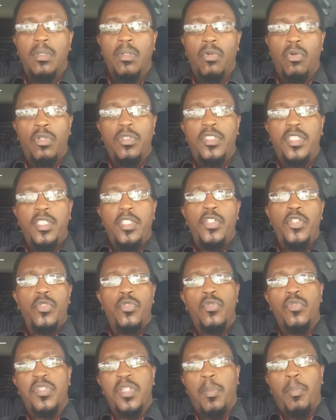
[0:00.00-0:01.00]
continue
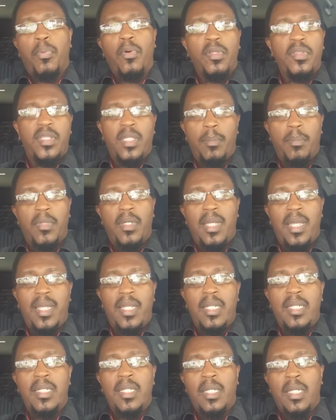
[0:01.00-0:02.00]
to support them.
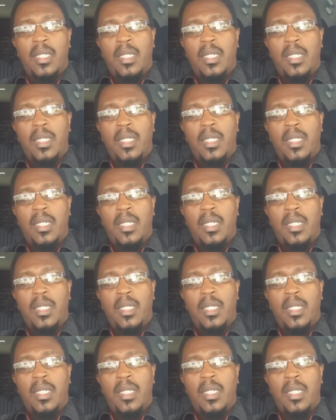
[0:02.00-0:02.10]
And